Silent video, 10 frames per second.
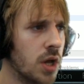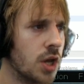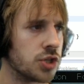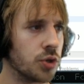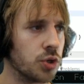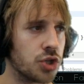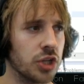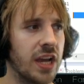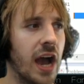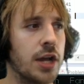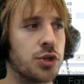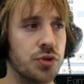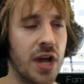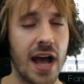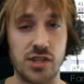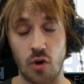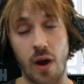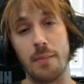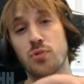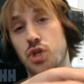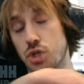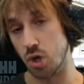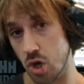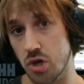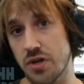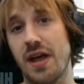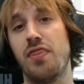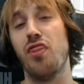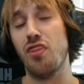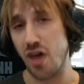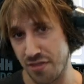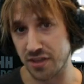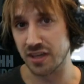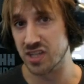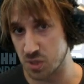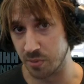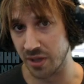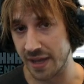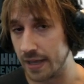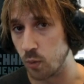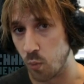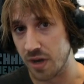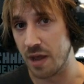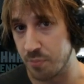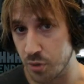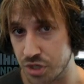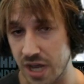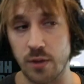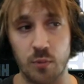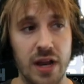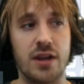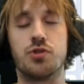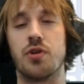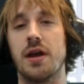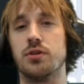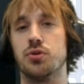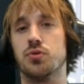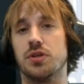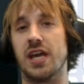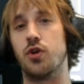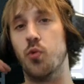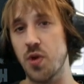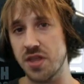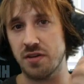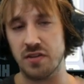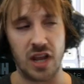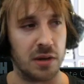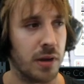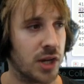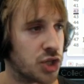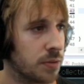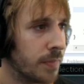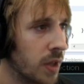So usually I do that, so I'm sure that nothing is playing when I put that, when I'm trying to get rid of an animation.